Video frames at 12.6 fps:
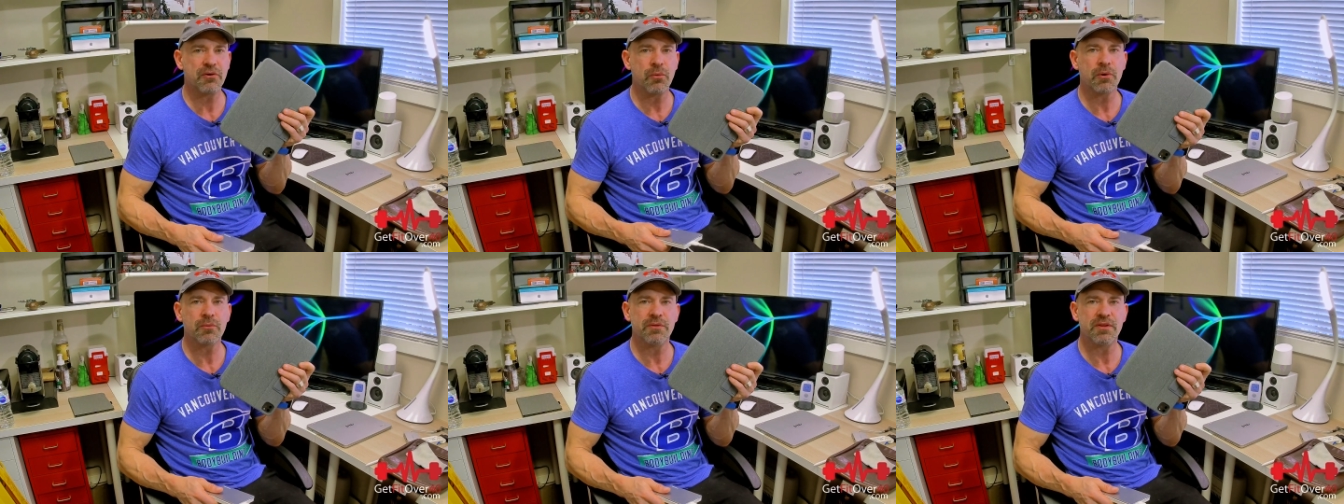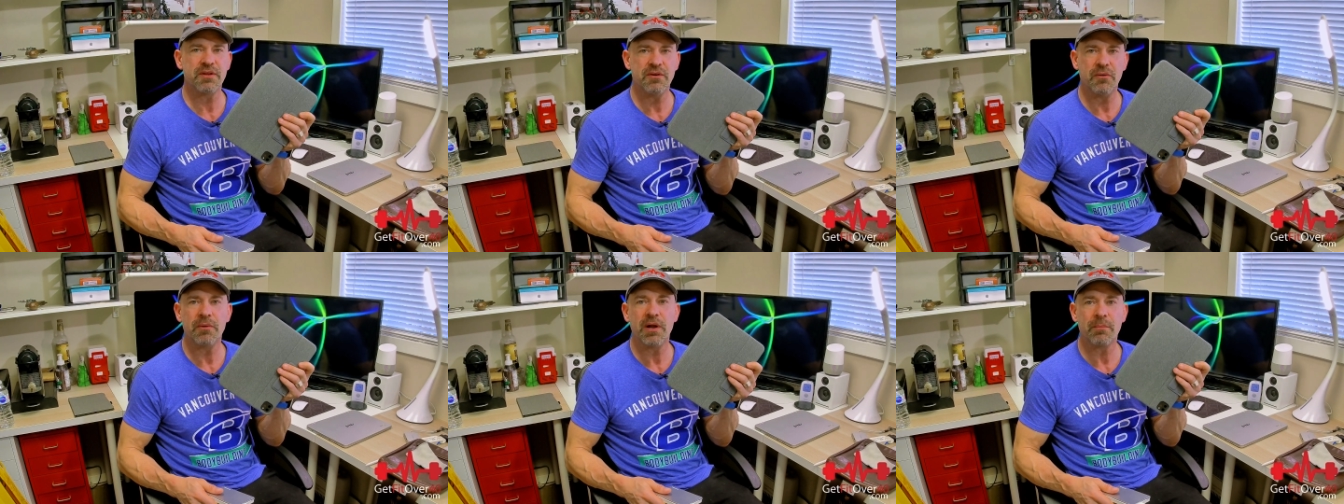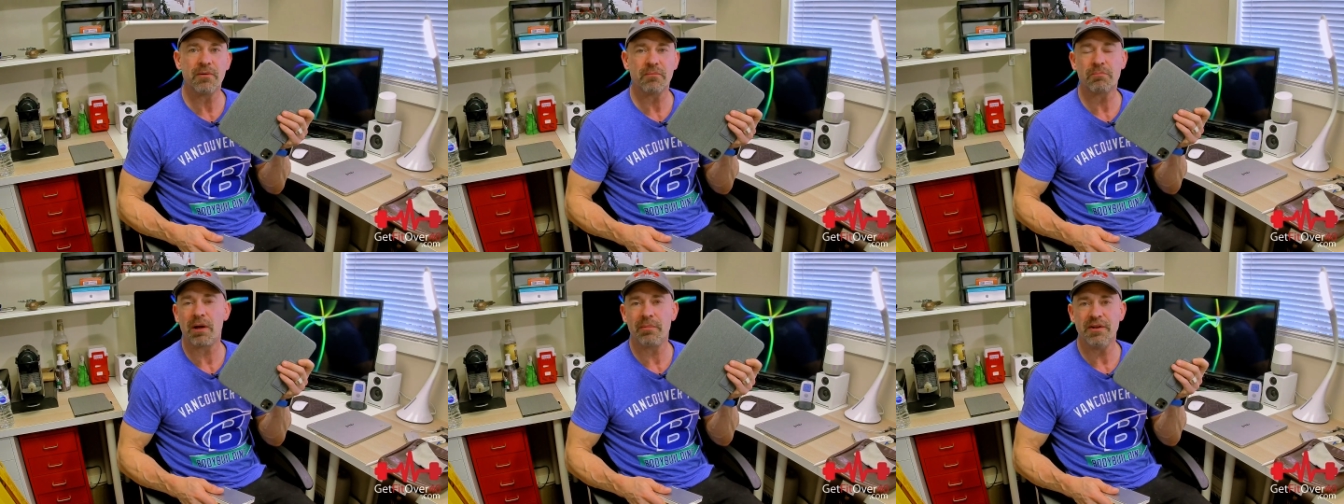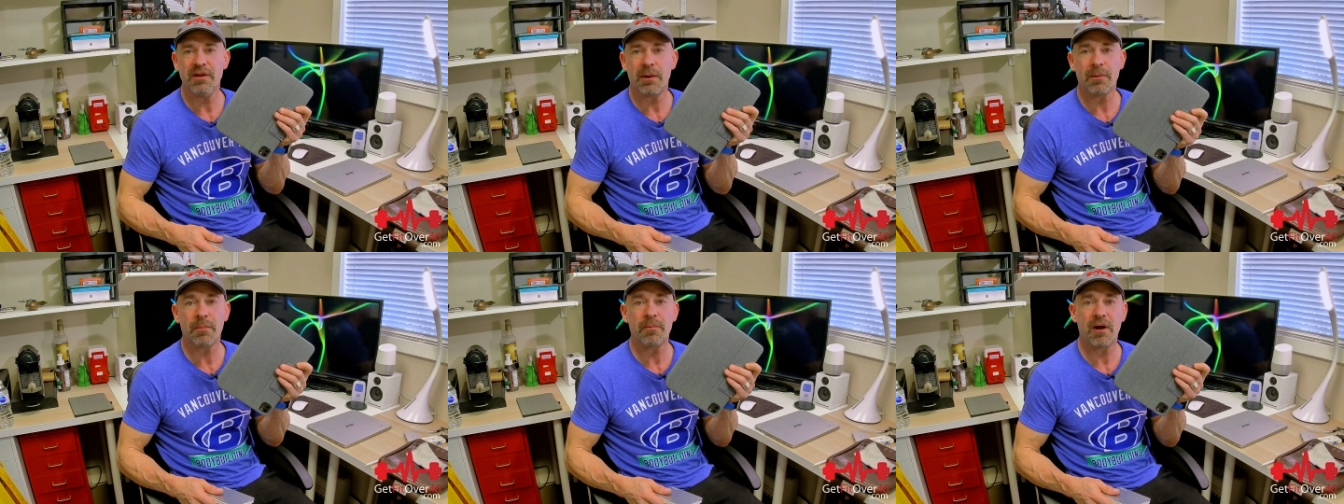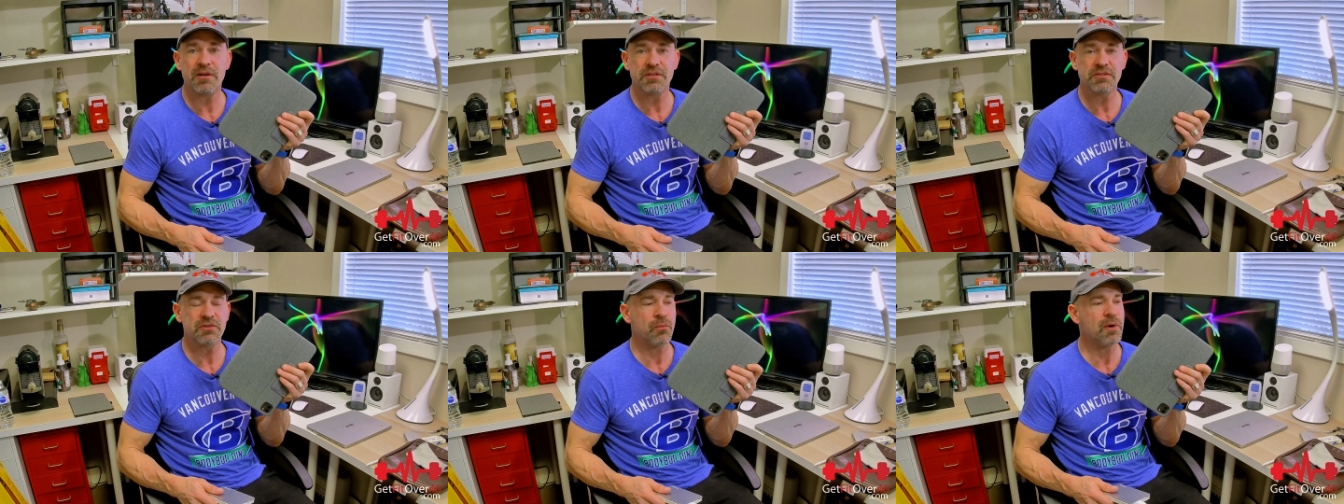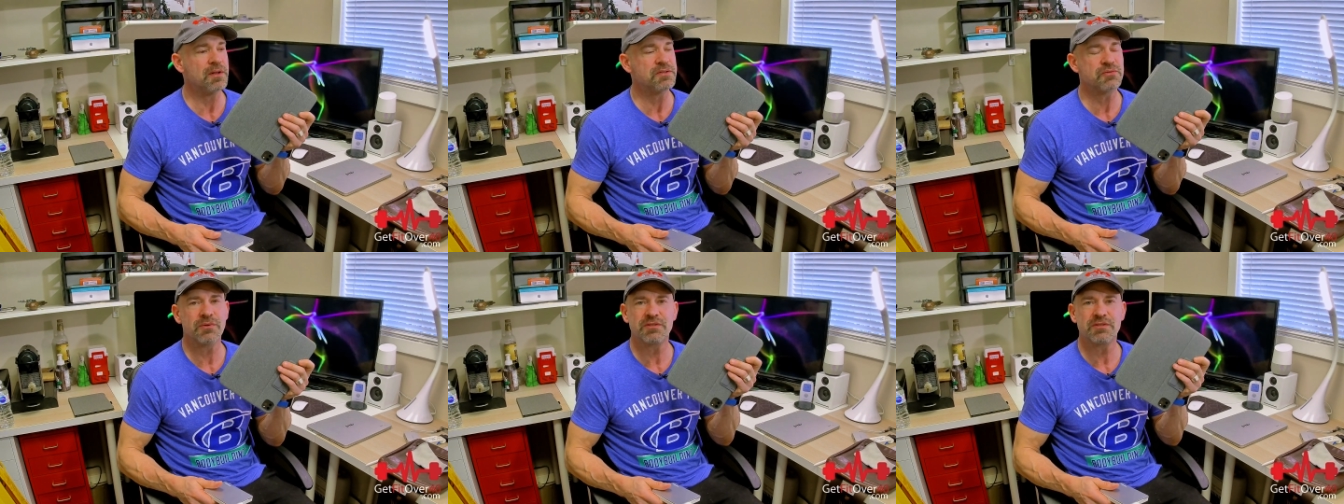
to work with you know a number of probably a number of projects at once.